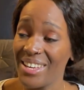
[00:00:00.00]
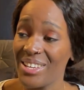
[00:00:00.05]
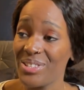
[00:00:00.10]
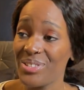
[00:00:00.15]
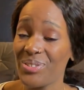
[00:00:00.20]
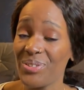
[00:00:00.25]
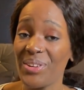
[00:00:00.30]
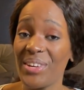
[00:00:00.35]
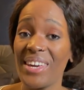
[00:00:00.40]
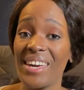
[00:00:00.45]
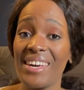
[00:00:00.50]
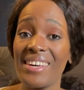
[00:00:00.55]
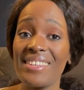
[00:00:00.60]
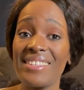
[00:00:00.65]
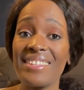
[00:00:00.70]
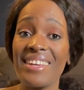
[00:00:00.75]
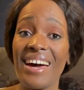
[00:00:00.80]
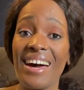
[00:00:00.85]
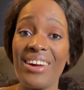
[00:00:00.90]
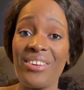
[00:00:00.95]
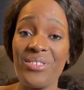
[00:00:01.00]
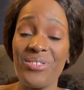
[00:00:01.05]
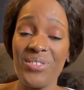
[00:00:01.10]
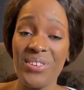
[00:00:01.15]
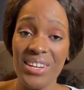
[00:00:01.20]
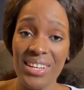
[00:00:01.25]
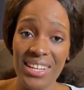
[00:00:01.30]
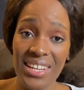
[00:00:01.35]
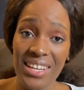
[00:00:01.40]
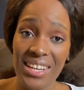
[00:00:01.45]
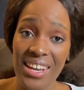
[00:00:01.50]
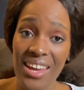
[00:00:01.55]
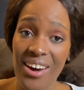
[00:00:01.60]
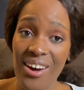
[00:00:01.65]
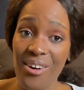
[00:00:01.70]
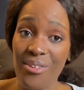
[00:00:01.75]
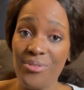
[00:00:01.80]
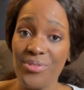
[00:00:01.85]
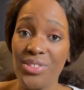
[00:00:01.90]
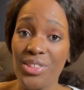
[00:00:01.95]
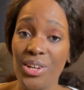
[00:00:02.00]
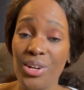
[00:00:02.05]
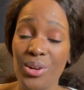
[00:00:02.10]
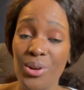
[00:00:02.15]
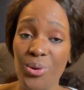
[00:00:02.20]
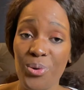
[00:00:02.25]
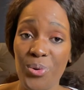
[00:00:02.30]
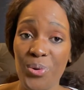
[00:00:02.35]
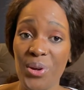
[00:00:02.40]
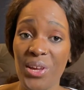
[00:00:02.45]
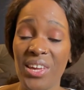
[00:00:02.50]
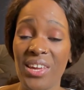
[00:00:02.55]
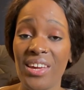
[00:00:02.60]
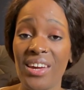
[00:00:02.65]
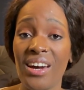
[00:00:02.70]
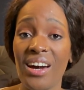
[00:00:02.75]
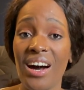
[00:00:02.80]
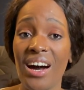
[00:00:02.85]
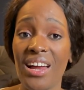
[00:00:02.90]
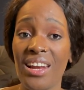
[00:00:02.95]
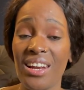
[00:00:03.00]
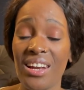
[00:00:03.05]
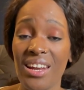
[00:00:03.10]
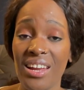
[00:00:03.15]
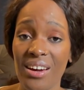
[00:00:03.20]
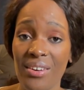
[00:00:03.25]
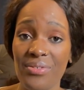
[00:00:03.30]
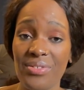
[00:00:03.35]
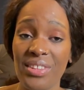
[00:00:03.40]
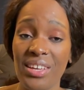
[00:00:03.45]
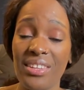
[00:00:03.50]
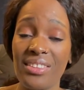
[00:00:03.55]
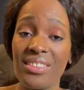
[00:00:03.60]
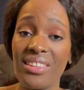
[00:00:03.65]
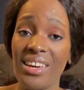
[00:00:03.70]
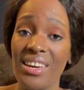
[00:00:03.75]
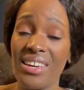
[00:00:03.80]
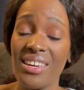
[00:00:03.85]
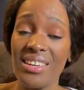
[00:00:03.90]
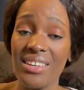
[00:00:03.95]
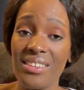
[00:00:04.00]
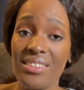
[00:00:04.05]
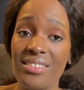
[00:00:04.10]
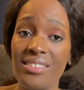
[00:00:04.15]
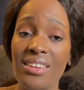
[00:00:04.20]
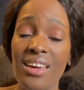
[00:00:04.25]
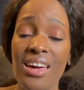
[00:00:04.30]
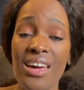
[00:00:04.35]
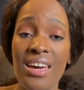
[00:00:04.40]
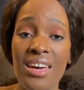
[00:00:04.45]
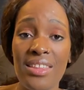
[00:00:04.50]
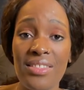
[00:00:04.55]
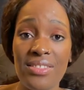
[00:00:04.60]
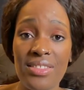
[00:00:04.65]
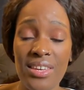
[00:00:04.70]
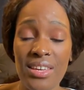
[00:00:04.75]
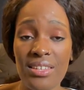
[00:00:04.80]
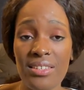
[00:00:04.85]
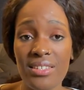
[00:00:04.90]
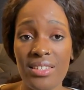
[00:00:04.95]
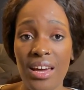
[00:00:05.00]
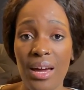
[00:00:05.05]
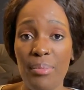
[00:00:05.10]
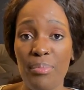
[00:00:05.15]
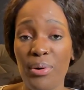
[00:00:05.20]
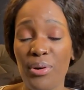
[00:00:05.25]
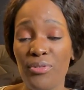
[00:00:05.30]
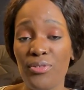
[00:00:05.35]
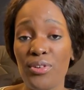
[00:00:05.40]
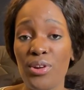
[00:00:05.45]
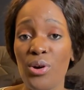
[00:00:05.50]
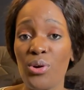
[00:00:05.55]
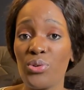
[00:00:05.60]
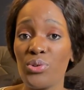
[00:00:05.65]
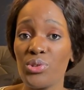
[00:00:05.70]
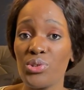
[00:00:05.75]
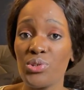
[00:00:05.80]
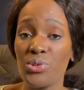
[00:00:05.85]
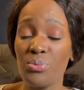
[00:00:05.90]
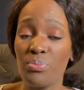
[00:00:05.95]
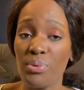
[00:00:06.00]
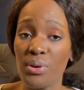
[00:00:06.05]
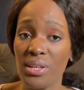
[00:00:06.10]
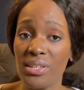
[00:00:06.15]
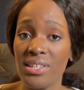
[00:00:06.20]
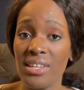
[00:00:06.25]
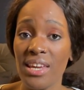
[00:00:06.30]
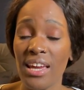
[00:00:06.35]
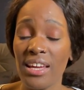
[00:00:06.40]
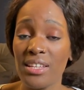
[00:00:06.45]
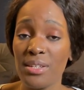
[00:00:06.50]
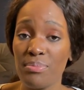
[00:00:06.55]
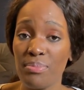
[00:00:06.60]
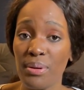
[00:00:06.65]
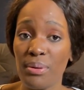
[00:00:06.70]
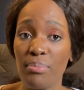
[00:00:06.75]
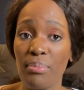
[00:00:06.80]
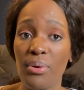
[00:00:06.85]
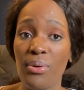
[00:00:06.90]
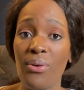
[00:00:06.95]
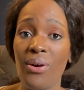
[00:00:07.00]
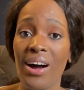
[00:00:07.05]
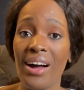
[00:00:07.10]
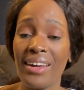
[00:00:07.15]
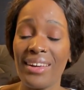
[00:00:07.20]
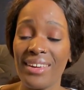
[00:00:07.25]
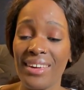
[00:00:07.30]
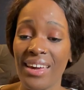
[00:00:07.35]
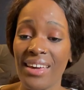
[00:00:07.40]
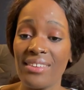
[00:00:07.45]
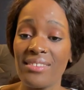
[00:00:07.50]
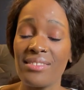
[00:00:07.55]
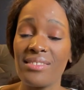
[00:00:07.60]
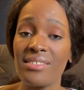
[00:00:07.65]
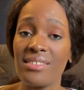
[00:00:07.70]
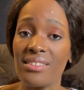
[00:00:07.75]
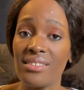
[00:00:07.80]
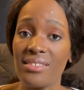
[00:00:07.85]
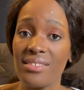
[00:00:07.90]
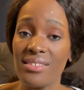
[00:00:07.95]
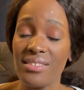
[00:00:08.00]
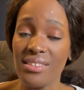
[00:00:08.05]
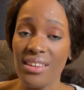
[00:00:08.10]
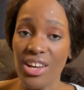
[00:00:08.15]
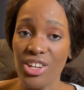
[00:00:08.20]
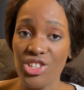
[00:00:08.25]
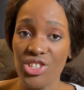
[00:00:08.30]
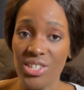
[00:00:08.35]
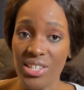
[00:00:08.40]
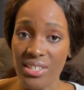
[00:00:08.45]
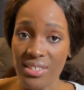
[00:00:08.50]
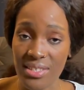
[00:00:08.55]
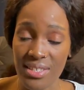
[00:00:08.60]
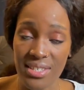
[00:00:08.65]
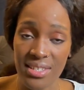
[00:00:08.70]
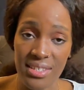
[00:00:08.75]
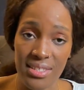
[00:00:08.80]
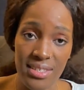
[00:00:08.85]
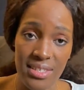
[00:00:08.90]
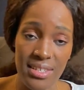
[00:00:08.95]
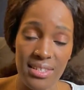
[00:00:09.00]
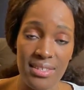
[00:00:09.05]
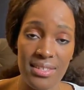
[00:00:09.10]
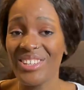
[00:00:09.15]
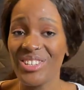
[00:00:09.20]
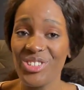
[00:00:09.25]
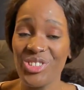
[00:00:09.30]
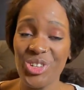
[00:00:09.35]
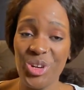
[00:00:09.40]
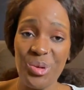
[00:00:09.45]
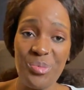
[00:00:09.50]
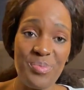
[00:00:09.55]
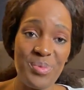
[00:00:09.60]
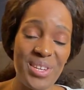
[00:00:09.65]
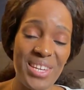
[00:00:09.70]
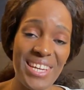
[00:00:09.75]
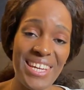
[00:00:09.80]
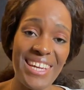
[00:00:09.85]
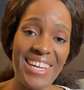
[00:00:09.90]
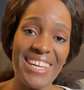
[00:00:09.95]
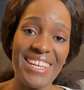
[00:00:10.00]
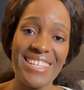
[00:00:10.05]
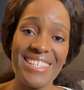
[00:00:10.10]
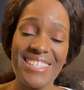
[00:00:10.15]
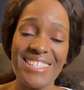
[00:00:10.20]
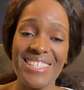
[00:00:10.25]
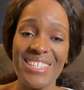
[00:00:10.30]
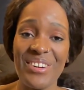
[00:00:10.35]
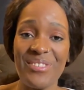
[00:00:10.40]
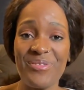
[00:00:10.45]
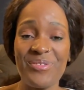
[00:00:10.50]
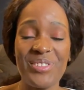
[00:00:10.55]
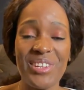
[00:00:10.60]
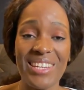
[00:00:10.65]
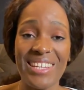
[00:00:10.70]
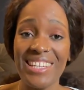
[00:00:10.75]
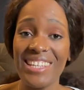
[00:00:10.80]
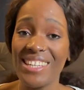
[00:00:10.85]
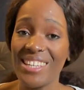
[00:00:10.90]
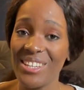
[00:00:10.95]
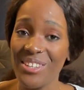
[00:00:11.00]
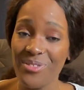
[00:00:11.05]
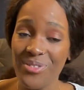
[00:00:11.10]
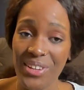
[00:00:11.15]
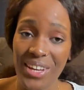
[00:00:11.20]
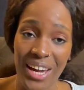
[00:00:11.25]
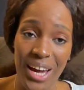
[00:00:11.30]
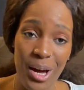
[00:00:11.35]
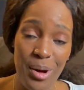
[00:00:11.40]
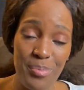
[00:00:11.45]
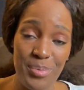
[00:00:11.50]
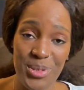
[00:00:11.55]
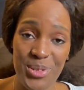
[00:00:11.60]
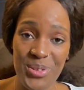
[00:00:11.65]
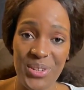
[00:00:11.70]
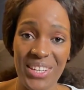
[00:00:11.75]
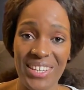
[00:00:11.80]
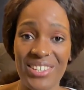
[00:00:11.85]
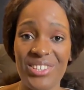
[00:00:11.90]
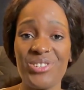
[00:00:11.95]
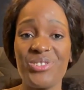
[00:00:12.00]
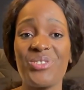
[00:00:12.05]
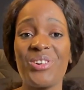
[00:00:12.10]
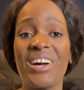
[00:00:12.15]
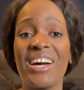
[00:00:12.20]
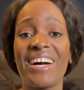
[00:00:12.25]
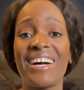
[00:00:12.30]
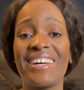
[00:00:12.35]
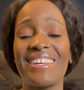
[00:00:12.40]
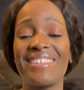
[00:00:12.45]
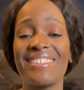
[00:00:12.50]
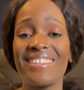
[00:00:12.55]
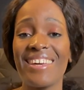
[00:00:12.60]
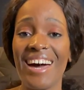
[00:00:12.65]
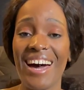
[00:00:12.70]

So yes, I really love the law here. I love that there is this type of laws to protect people against such instances. Germany is definitely living up to it, you guys.